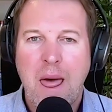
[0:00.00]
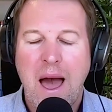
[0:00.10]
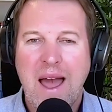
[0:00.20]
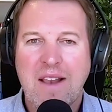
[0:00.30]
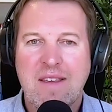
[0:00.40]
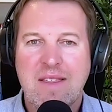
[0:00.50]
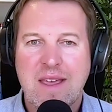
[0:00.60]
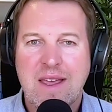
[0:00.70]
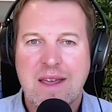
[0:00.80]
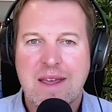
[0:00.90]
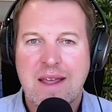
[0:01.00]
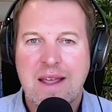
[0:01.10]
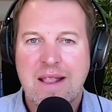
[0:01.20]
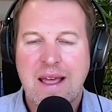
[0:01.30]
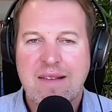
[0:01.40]
I actually think
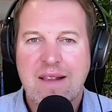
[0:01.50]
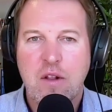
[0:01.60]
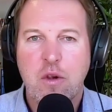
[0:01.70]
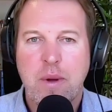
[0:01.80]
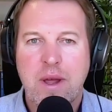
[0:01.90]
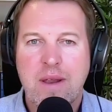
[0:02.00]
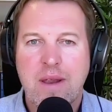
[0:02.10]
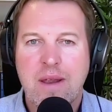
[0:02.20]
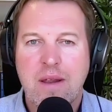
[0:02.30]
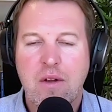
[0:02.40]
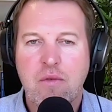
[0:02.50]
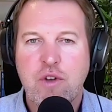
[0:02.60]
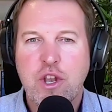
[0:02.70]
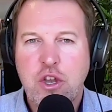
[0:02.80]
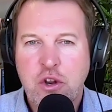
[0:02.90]
that's a little bit
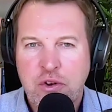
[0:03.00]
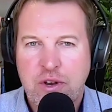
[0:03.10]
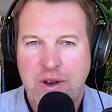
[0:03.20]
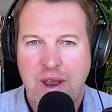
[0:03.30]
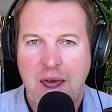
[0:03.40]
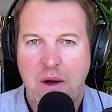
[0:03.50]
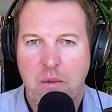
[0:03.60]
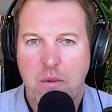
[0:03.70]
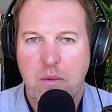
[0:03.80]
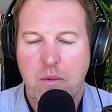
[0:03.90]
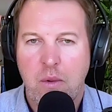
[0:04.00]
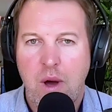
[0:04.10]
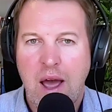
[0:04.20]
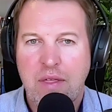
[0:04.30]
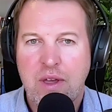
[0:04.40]
redundant now.
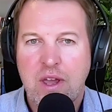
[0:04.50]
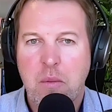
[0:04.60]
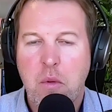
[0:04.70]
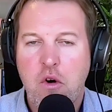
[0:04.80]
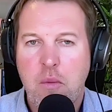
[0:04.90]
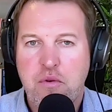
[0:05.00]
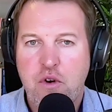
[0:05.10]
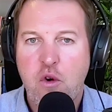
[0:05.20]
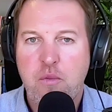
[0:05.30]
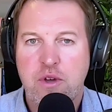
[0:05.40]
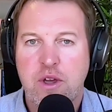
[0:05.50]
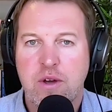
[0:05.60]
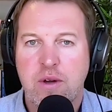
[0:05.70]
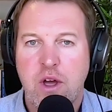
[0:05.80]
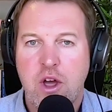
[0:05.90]
I think a more
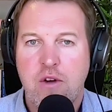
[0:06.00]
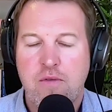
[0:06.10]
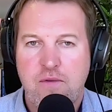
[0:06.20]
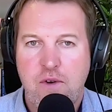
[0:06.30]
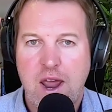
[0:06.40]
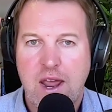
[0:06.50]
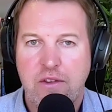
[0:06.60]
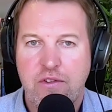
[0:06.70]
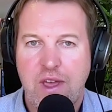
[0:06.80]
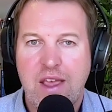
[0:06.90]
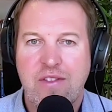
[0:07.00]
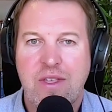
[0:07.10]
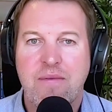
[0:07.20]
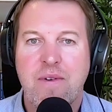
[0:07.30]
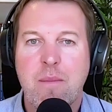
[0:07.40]
appropriate phrase is
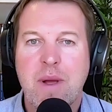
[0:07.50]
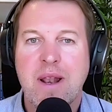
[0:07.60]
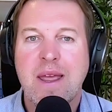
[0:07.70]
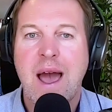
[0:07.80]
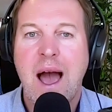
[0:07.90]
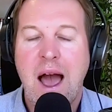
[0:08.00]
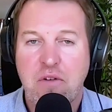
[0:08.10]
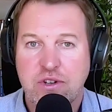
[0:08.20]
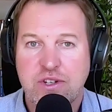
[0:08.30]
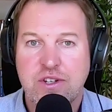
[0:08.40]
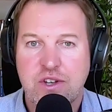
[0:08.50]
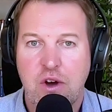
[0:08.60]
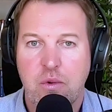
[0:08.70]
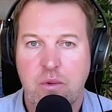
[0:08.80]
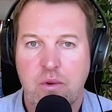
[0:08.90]
the familiarity
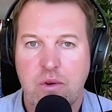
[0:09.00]
zone.